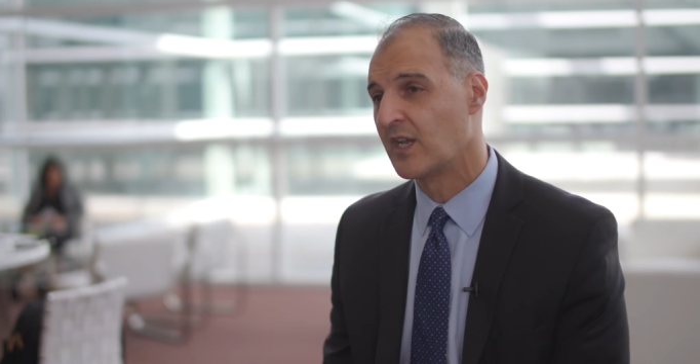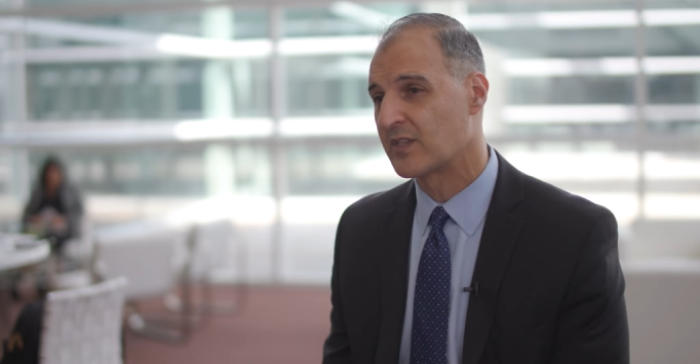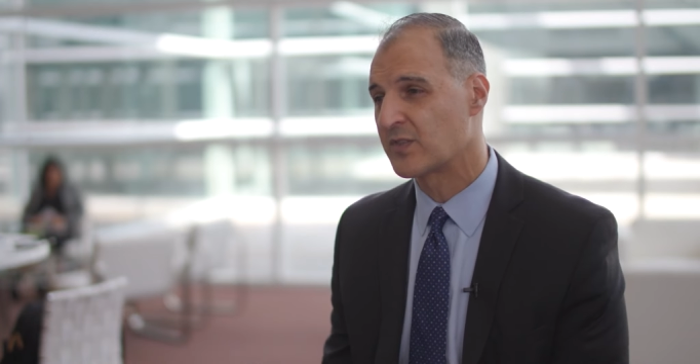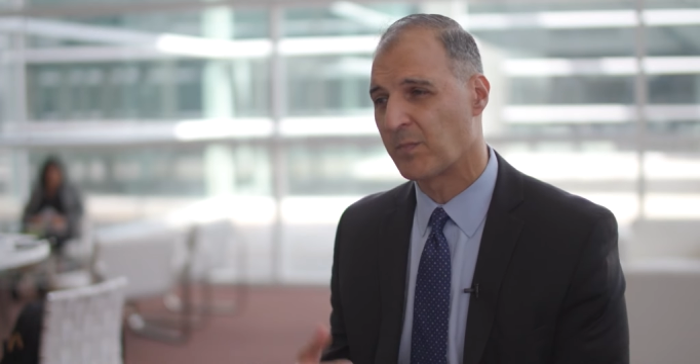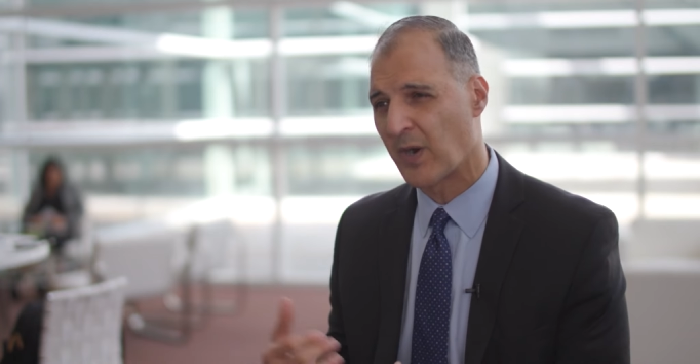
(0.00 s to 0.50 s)

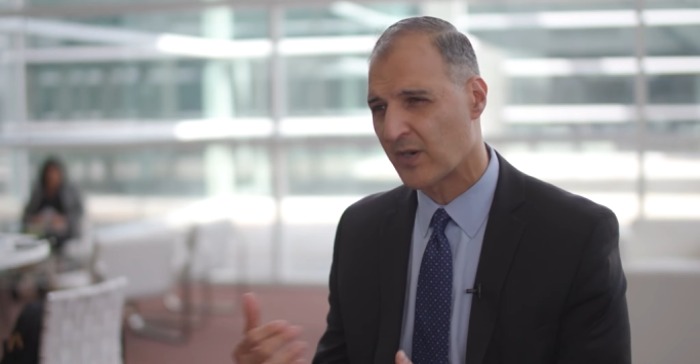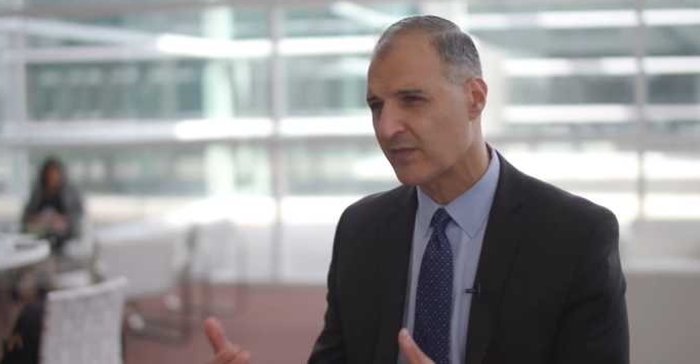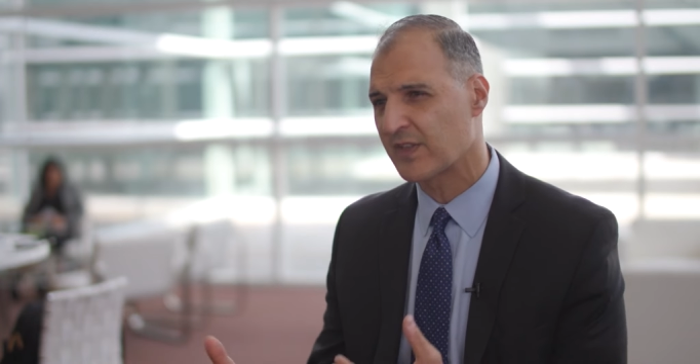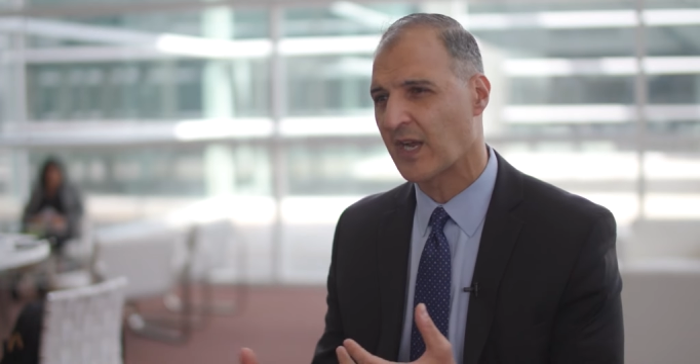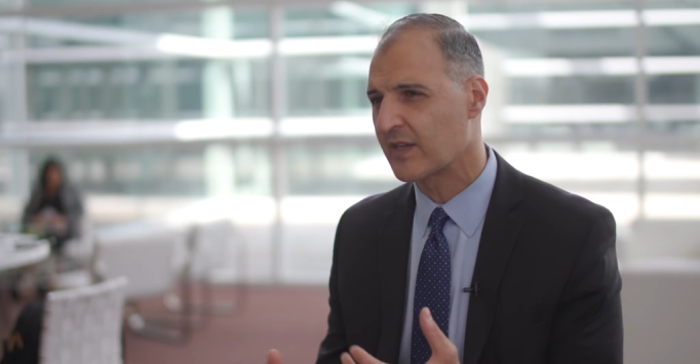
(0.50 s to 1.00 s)
And so part
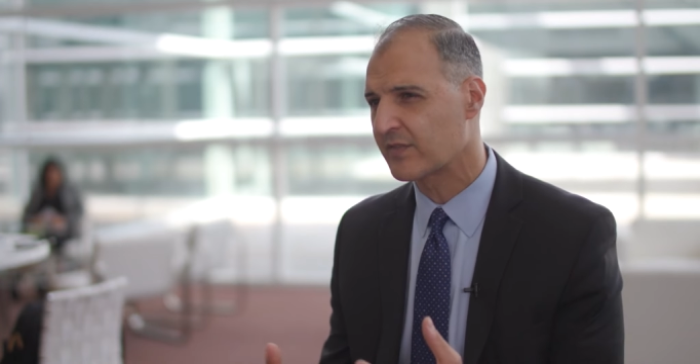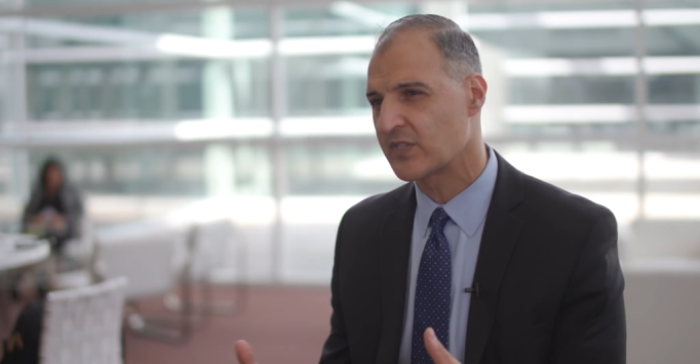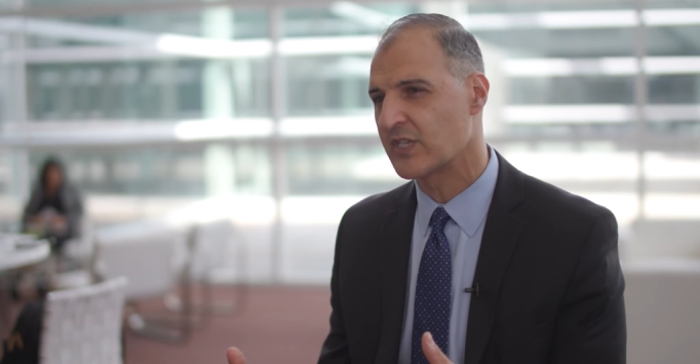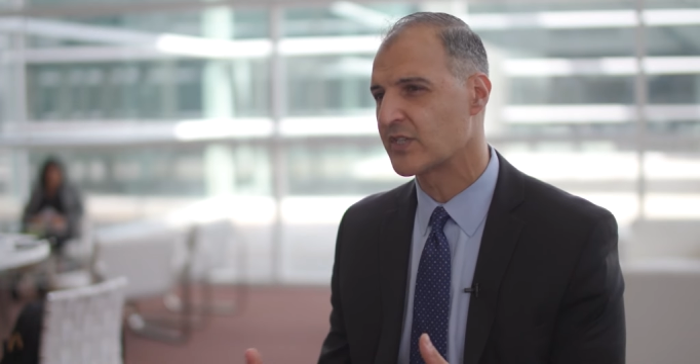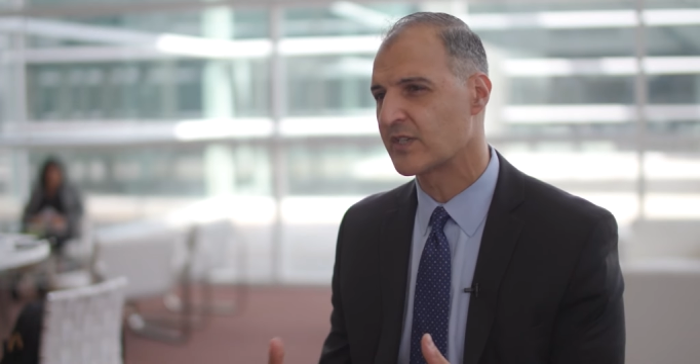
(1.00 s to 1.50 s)
of the
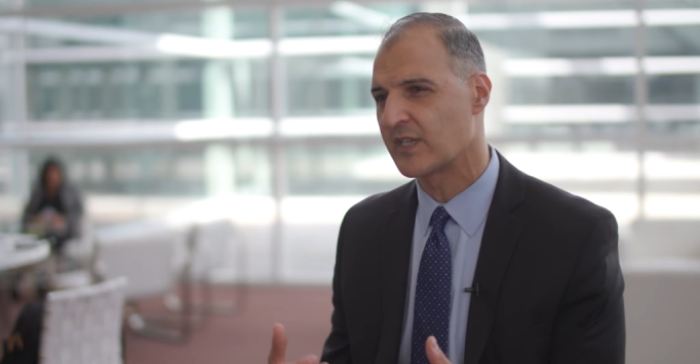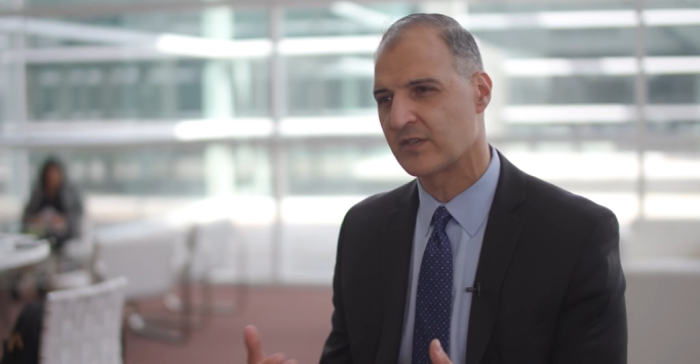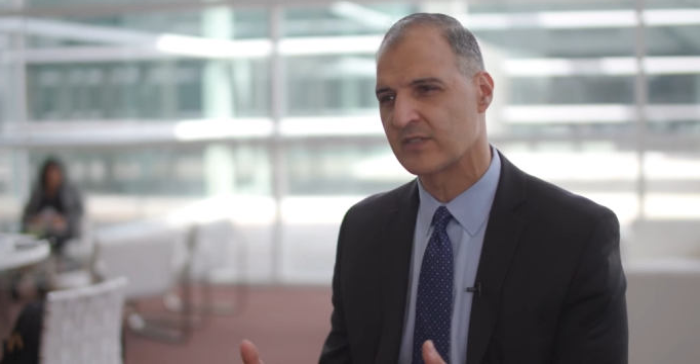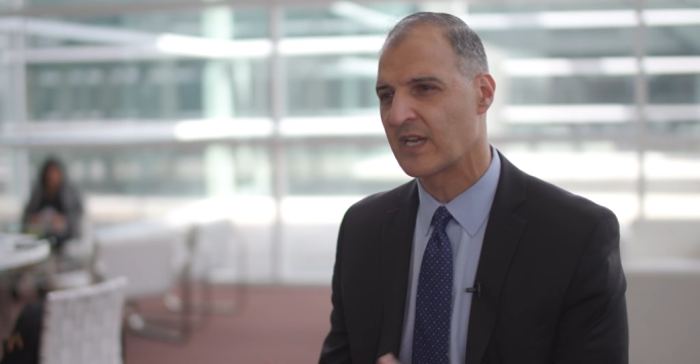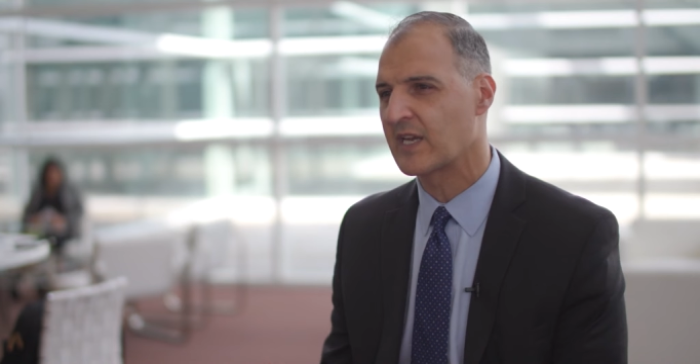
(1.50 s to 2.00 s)
conversation
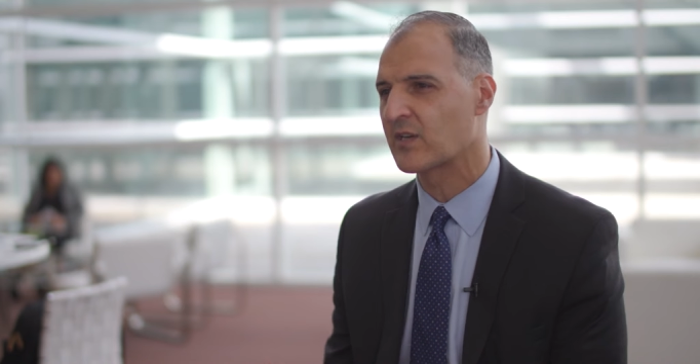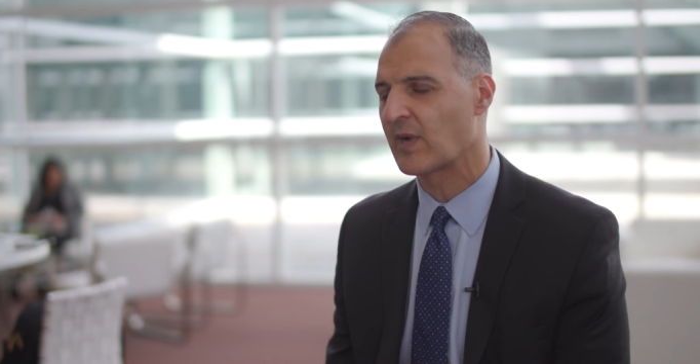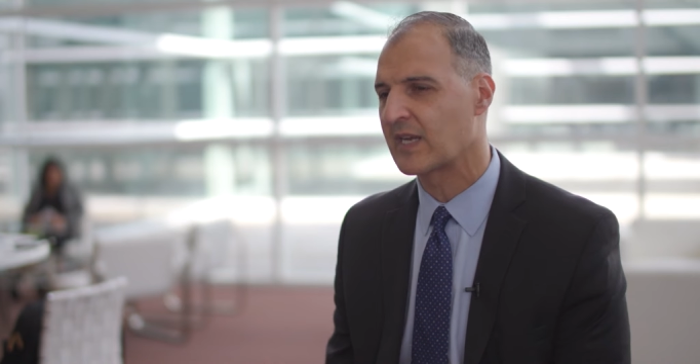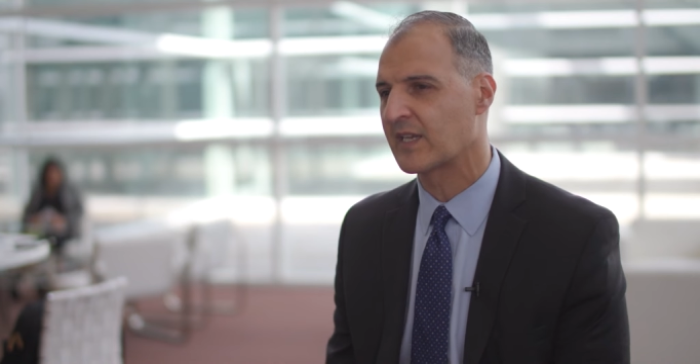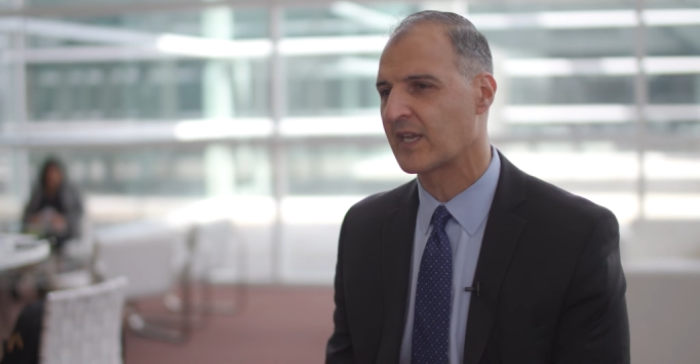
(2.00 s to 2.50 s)
here today at
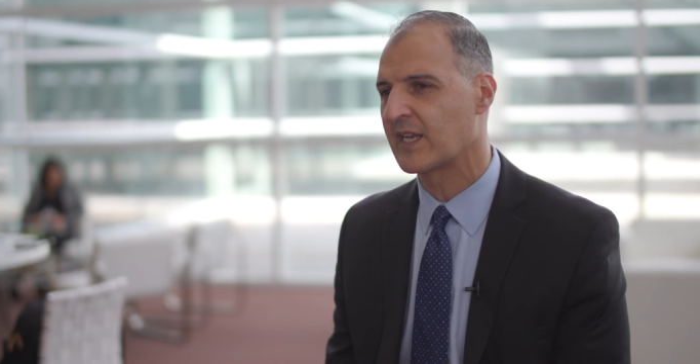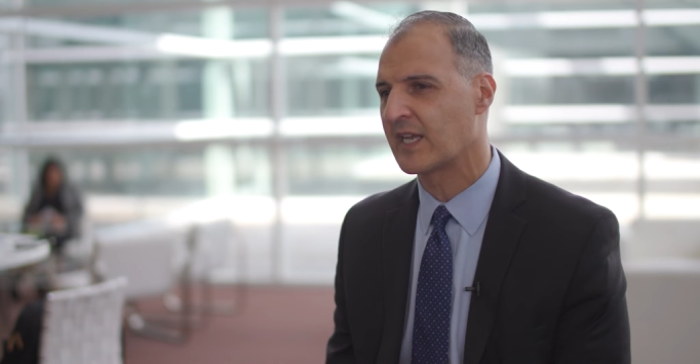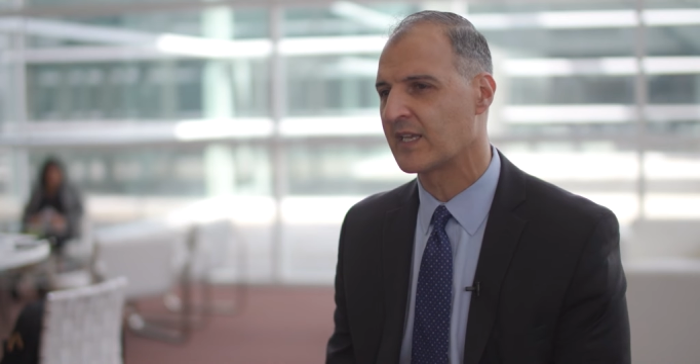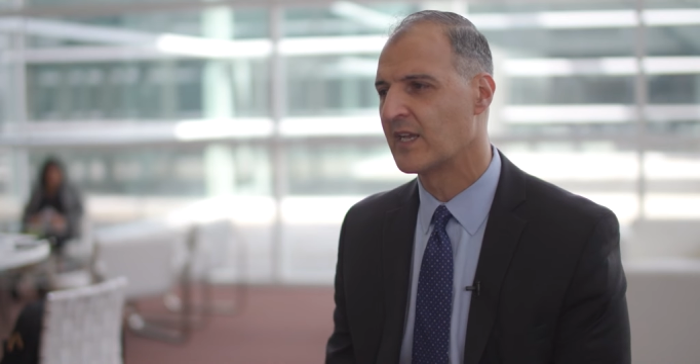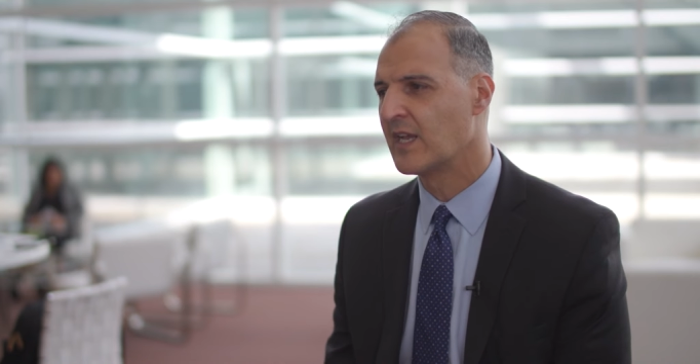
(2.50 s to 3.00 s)
Eradicate
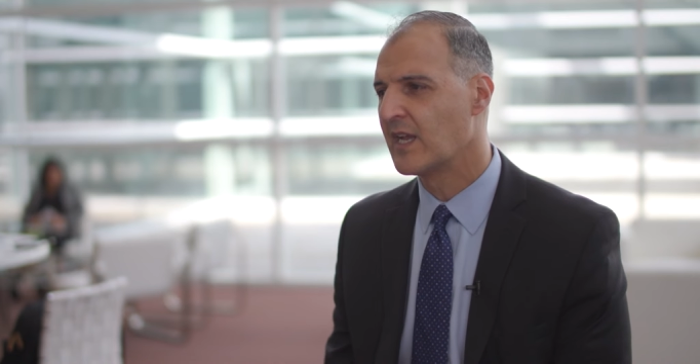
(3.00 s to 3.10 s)
Hate